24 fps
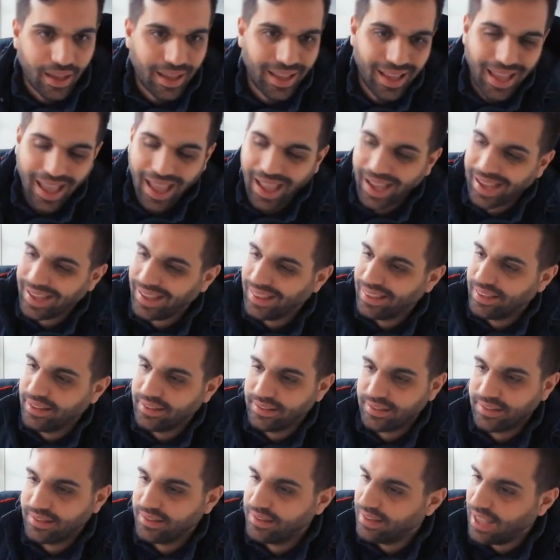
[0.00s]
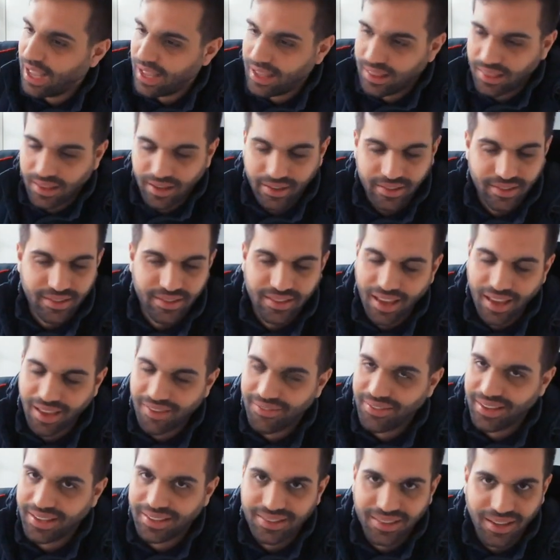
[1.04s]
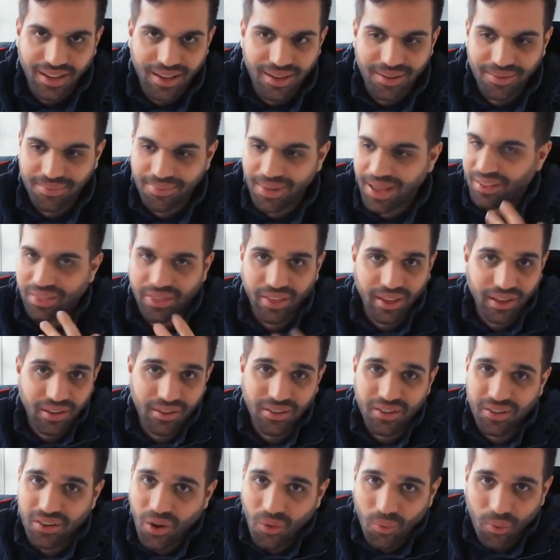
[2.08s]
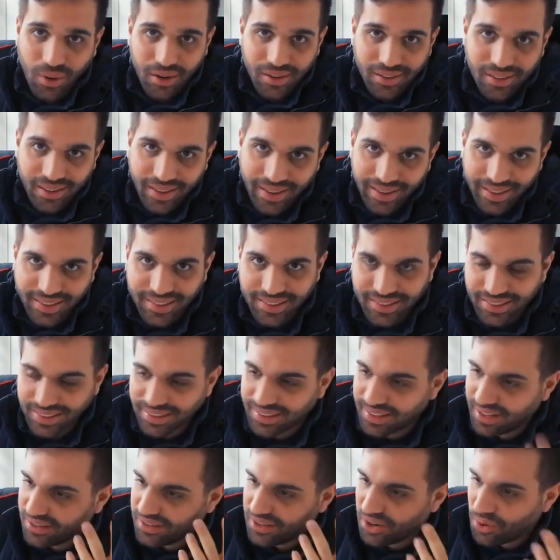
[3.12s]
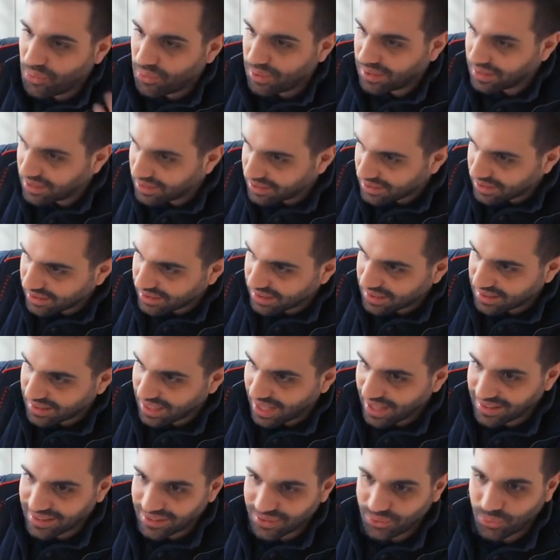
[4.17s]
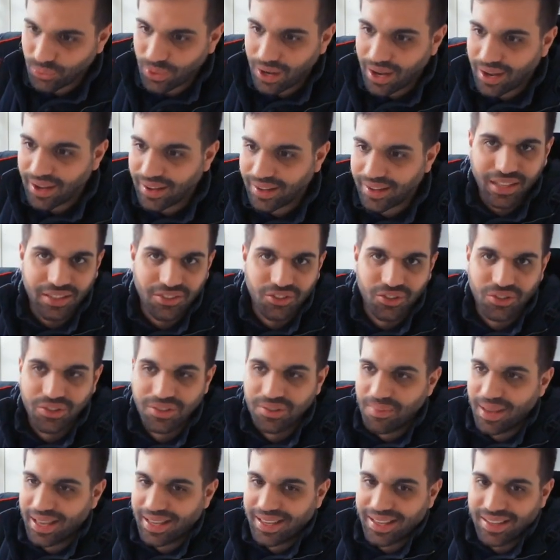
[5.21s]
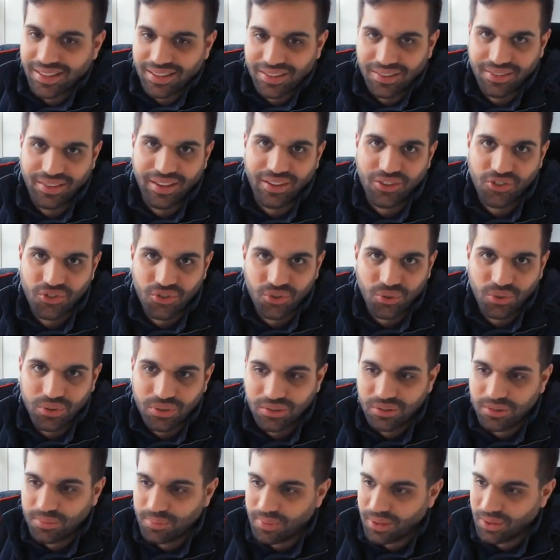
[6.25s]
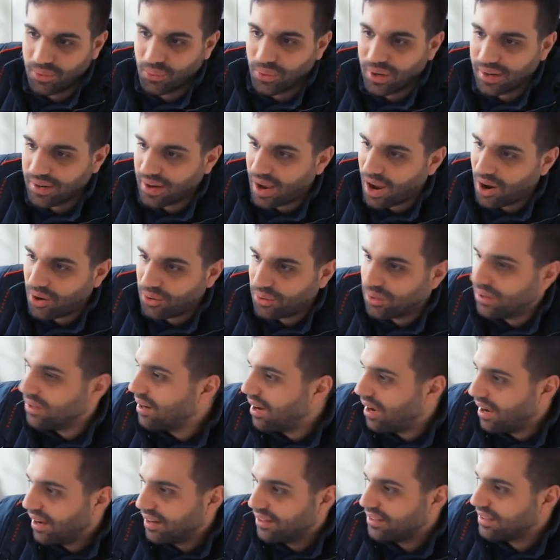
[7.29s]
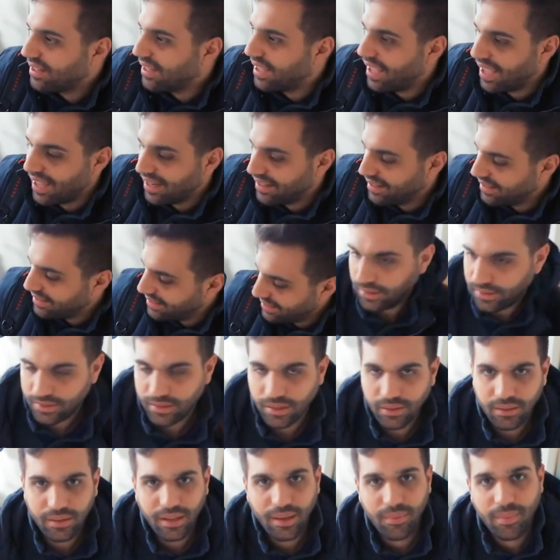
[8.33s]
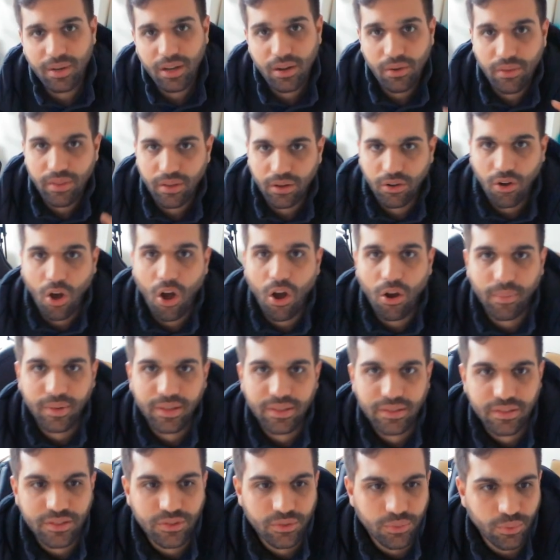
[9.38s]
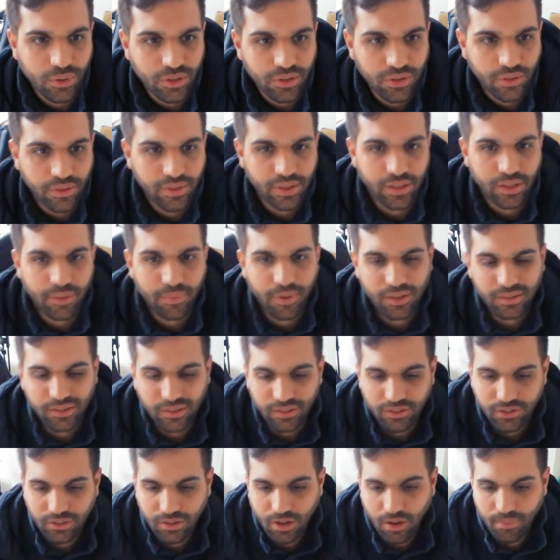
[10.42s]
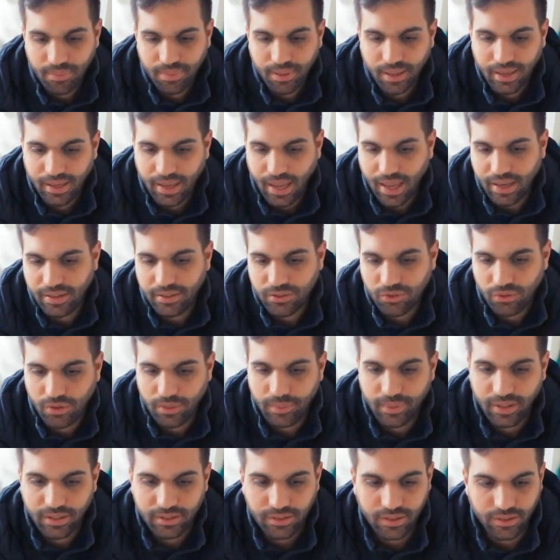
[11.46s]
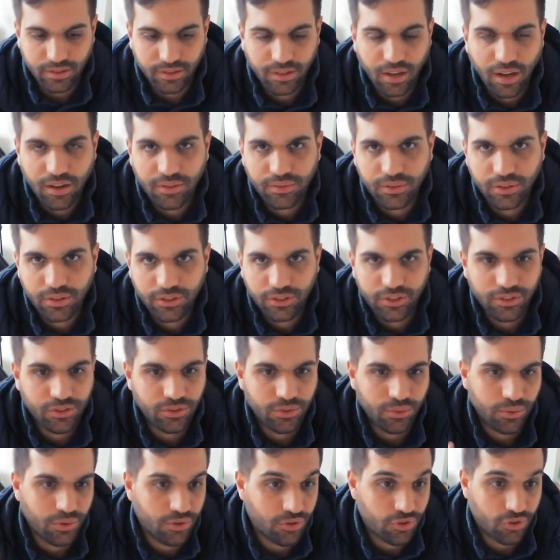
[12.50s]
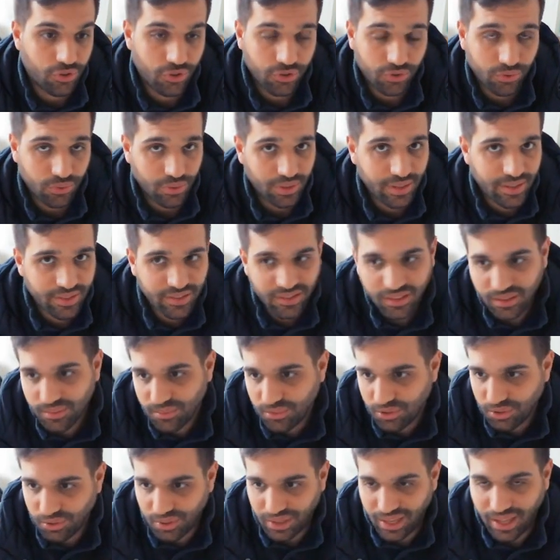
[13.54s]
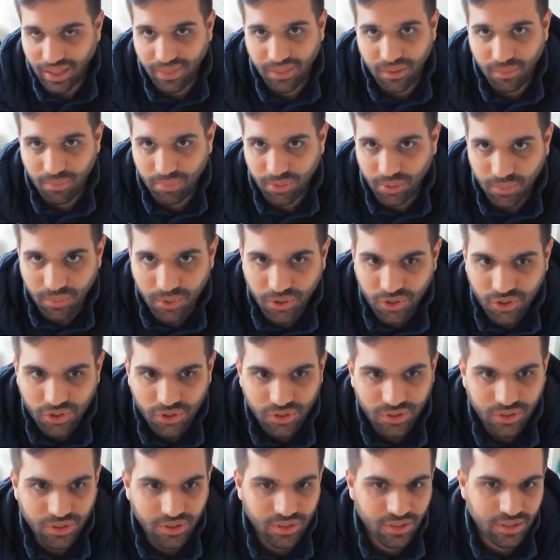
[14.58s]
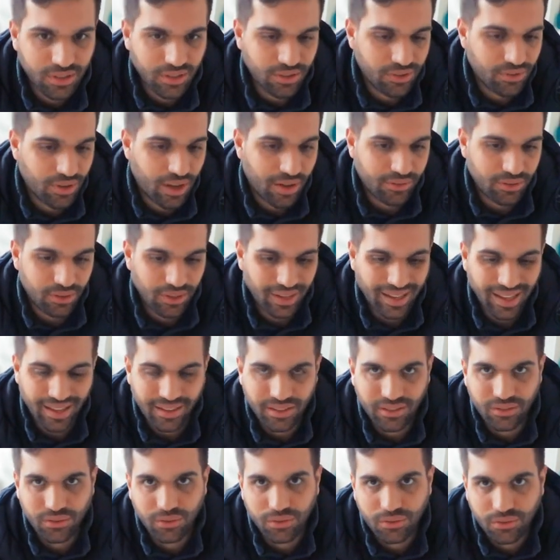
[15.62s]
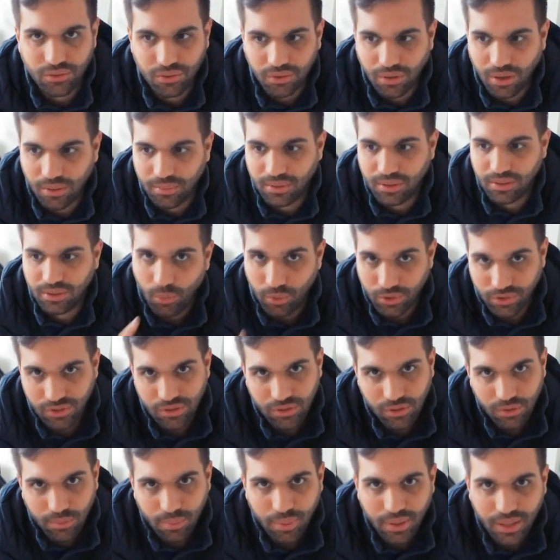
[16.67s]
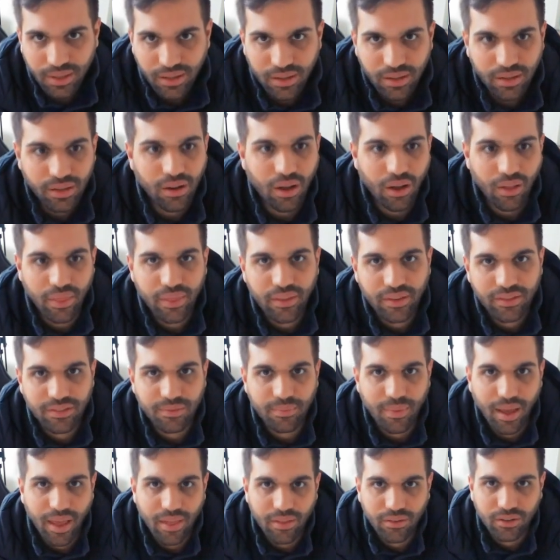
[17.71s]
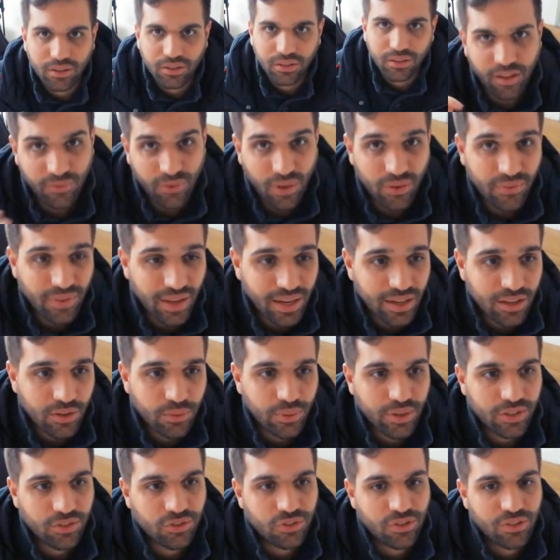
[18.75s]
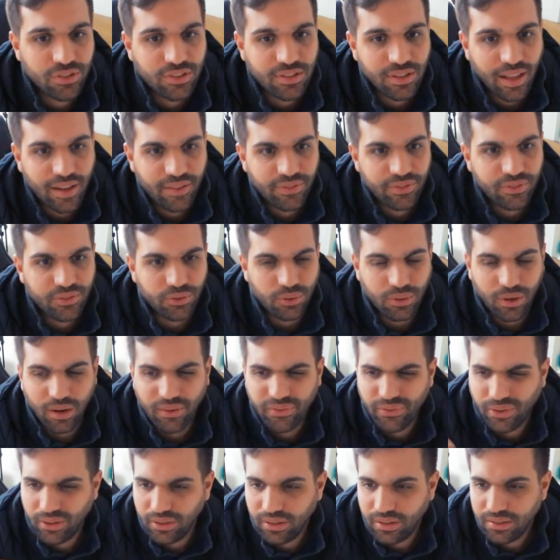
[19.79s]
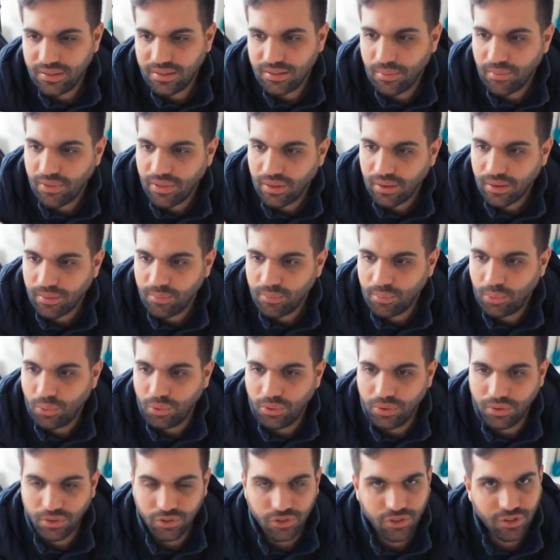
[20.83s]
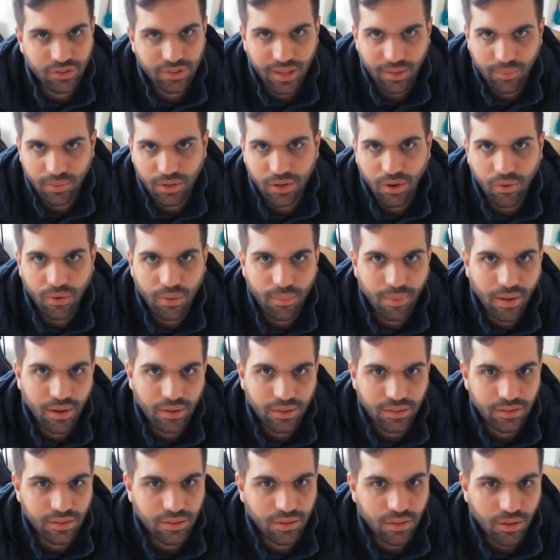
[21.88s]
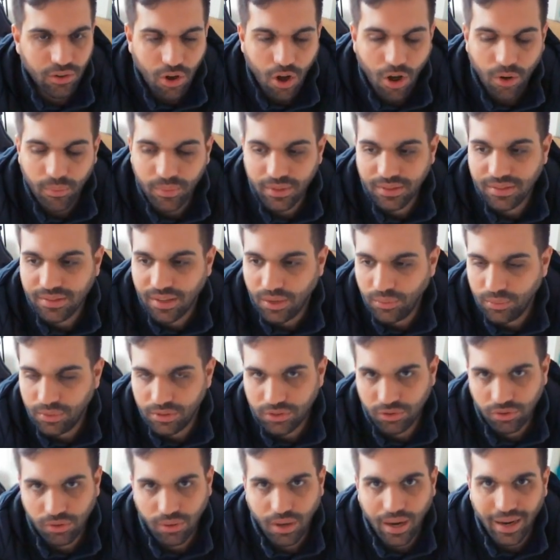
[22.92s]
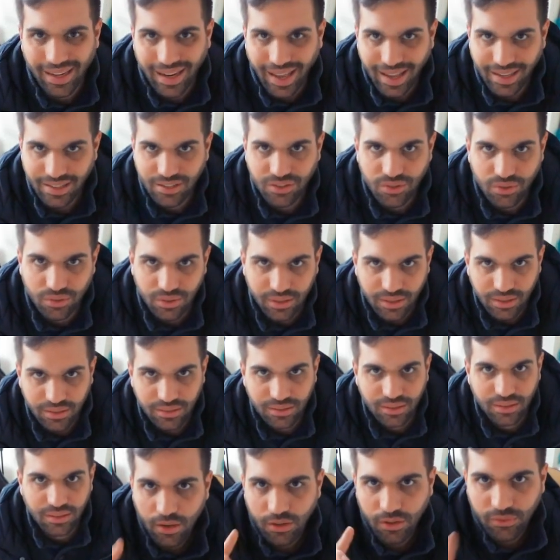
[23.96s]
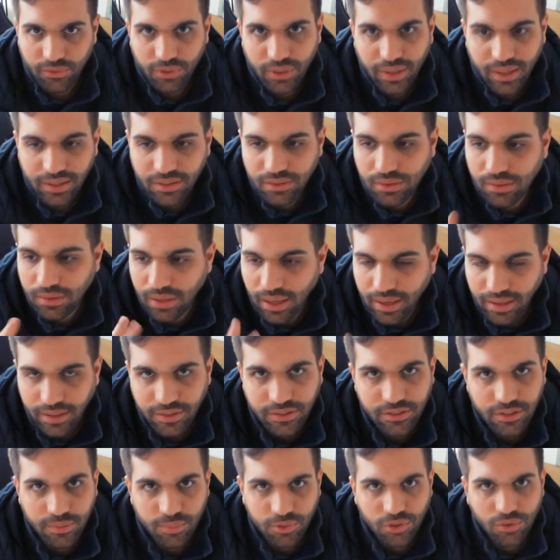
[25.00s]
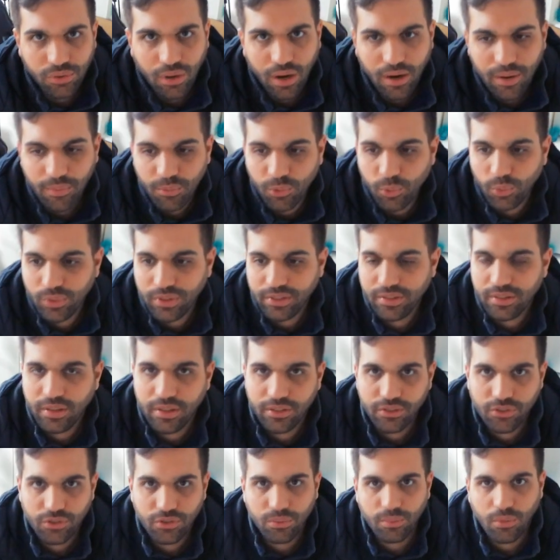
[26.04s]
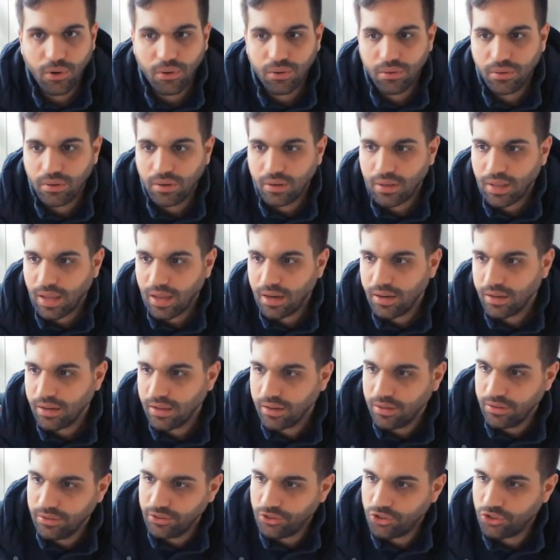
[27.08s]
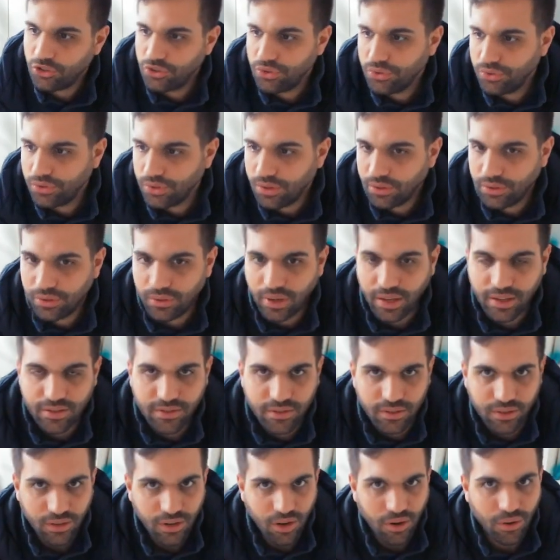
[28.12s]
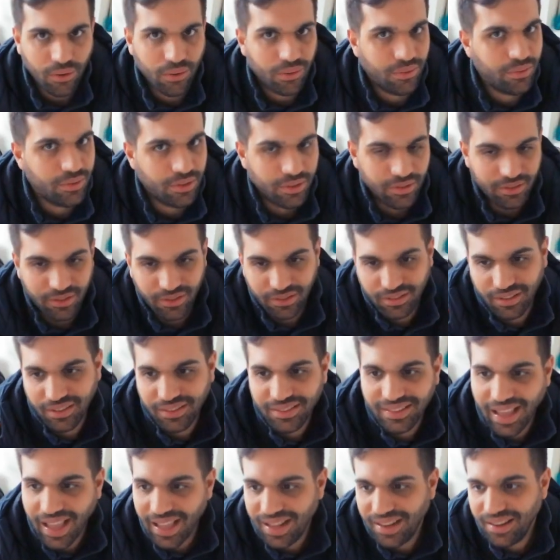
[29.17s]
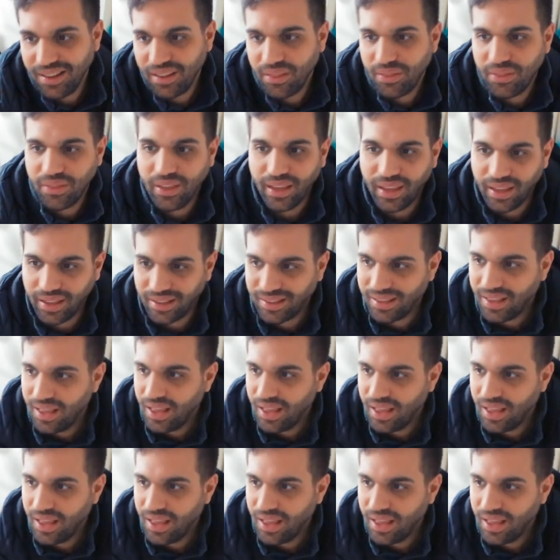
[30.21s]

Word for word: I hate this daylight saving time. I think no one likes it and no one understands why. It's just making the day shorter by one hour. I don't get it. So let me know in the comments what you think about this topic, edits, remixes, covers. Do you just release them? Do you get the permission? Did you ever get into trouble? What's your opinion on this matter? If you have any questions left or I forgot something important, just let me know about it in the comments. I will try and answer it. Don't forget to like, subscribe. We will see us tomorrow again here in the studio. As you know, know this is a daily thing.